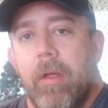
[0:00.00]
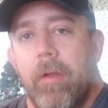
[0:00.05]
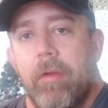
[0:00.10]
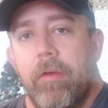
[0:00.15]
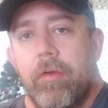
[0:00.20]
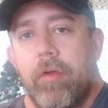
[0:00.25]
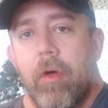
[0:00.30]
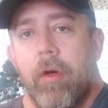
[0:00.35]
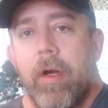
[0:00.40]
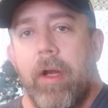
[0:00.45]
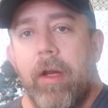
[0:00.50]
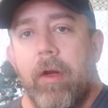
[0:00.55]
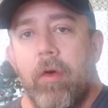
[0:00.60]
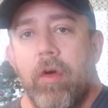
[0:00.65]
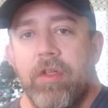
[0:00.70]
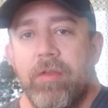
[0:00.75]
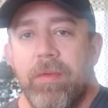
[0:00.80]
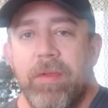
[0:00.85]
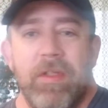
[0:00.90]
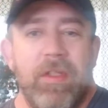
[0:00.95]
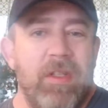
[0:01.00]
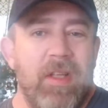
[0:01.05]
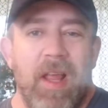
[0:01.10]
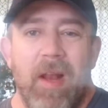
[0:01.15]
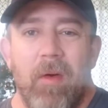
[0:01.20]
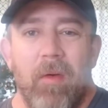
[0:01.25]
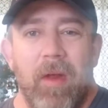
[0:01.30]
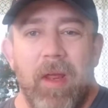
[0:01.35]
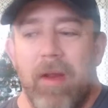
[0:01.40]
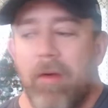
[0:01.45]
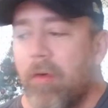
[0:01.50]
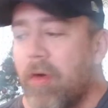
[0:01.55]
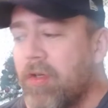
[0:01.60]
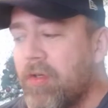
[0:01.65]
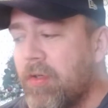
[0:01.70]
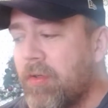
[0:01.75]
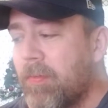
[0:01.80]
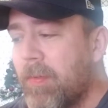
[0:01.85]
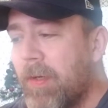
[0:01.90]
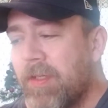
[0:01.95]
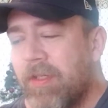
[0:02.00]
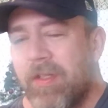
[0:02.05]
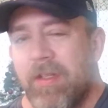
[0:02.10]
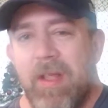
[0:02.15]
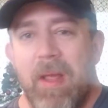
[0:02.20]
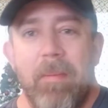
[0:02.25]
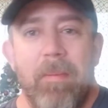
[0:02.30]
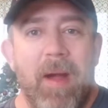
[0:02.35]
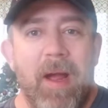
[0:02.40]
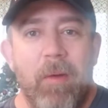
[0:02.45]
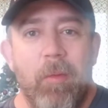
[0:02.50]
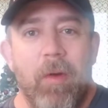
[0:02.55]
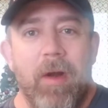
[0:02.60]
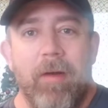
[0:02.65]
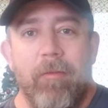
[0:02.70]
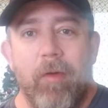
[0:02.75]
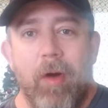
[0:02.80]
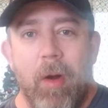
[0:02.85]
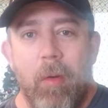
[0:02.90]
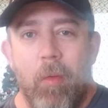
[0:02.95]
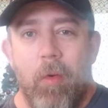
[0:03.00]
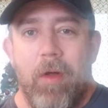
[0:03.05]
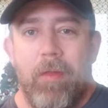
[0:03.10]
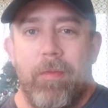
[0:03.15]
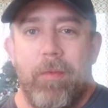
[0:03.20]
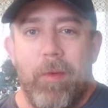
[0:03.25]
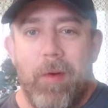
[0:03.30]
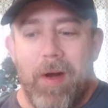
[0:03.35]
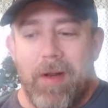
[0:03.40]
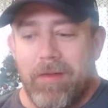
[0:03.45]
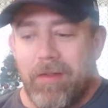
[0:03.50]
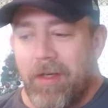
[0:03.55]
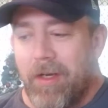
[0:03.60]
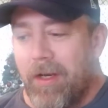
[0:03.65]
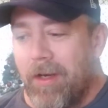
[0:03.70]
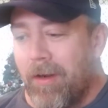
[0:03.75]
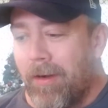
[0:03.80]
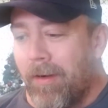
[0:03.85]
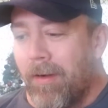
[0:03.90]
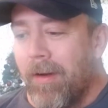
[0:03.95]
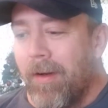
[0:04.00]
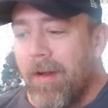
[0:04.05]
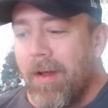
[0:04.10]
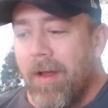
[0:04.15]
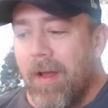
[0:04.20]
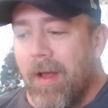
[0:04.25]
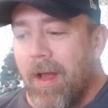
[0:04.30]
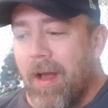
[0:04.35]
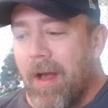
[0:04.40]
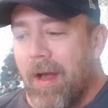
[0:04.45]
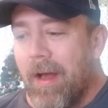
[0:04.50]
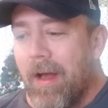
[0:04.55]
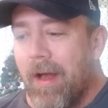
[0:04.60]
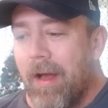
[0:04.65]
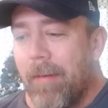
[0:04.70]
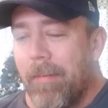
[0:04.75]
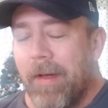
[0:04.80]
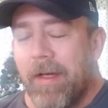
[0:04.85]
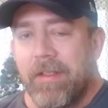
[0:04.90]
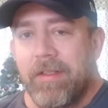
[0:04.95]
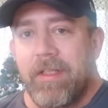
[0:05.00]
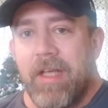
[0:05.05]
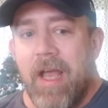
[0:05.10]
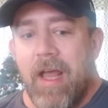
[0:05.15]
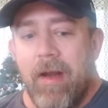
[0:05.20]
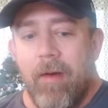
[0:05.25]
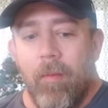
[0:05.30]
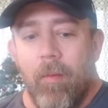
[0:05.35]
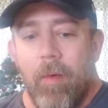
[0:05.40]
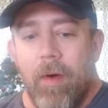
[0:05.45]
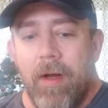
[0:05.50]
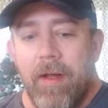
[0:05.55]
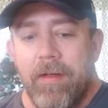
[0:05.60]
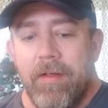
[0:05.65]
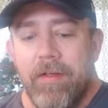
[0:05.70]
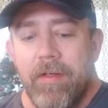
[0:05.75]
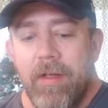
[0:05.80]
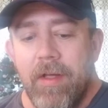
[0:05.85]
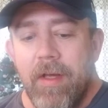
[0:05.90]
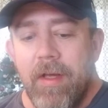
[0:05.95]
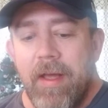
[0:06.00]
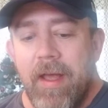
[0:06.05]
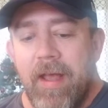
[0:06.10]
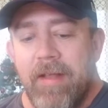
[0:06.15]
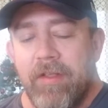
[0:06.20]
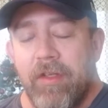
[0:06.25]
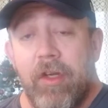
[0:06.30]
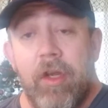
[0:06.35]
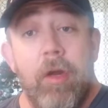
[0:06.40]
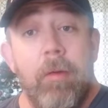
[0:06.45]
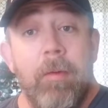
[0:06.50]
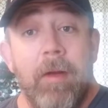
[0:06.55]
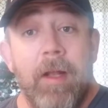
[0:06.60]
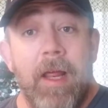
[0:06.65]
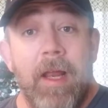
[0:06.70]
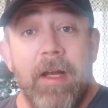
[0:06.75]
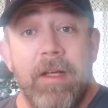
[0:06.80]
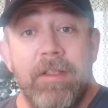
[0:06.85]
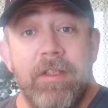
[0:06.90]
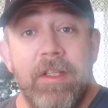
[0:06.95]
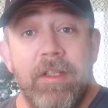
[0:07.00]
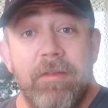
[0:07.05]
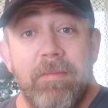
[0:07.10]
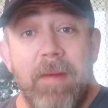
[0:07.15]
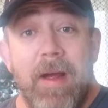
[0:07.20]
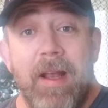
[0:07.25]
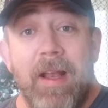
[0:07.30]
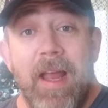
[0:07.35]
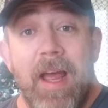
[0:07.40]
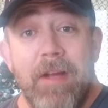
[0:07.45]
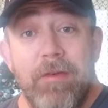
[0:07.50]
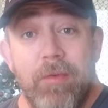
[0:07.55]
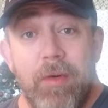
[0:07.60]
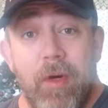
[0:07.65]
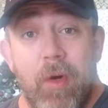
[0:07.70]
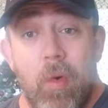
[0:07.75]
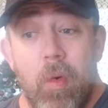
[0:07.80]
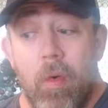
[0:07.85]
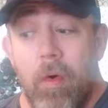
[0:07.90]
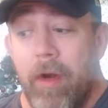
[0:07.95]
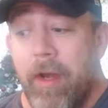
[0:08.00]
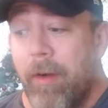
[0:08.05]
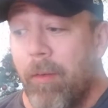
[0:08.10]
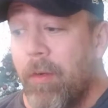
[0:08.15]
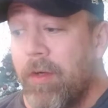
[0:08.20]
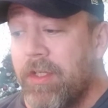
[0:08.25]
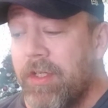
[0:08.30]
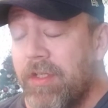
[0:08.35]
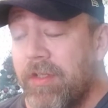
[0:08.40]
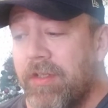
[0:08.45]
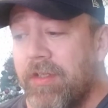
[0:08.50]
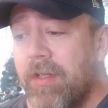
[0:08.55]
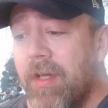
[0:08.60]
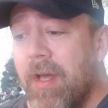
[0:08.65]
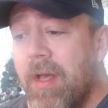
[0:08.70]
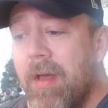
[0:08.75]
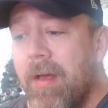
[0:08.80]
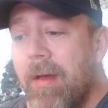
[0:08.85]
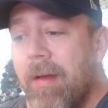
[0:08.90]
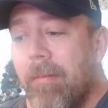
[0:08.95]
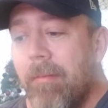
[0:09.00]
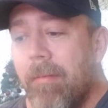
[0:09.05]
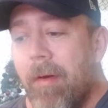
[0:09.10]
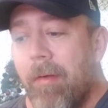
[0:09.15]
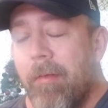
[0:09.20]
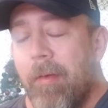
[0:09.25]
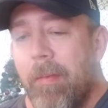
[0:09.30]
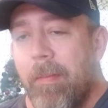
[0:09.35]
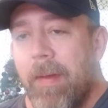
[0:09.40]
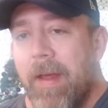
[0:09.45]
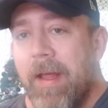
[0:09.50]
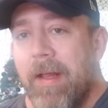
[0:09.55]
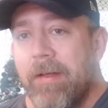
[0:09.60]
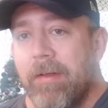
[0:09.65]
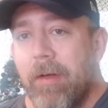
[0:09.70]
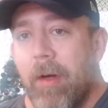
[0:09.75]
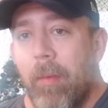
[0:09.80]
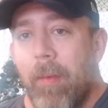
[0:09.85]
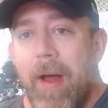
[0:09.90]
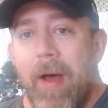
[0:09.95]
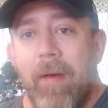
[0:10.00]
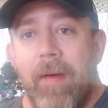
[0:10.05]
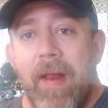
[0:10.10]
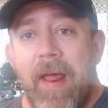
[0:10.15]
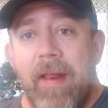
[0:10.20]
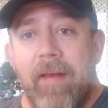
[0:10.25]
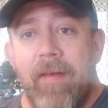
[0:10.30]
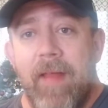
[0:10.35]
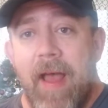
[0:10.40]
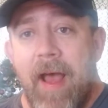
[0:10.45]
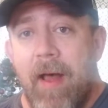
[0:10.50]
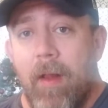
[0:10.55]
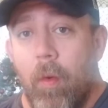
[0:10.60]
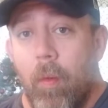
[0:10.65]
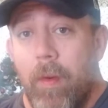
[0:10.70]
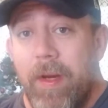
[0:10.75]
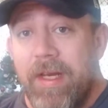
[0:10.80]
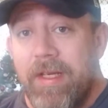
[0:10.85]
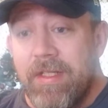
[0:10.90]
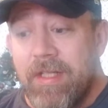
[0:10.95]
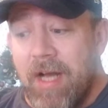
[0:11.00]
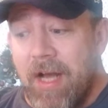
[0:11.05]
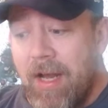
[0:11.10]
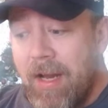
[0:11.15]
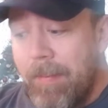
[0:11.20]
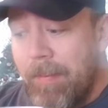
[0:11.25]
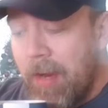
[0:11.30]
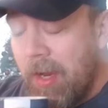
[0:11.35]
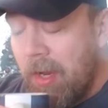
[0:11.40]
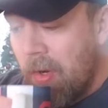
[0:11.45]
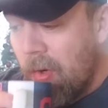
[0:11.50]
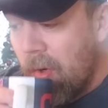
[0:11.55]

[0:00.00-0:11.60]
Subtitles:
during Christmas, because I don't get Christmas presents. I buy whatever I want throughout the year. But it's kind of what has accumulated since my last recording, which has probably been around the Halloween time.